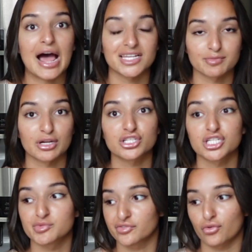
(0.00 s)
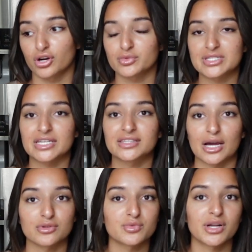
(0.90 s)
as much because before it was like
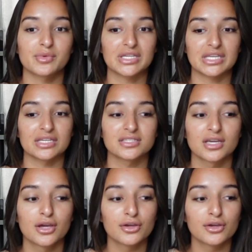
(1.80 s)
that was what I would eat